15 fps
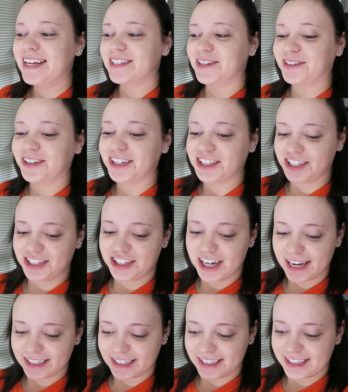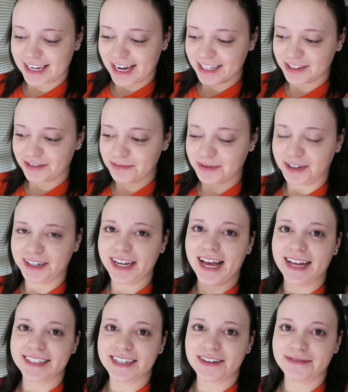So Christian checks this text from her.
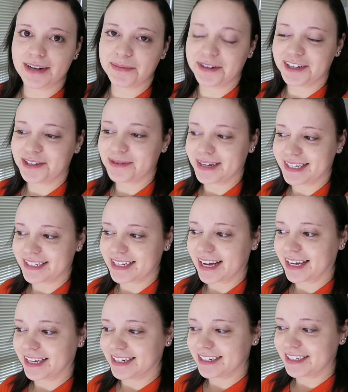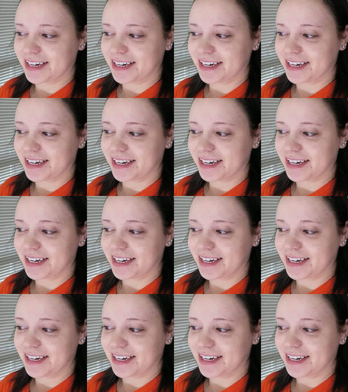Yeah, it said February 22nd.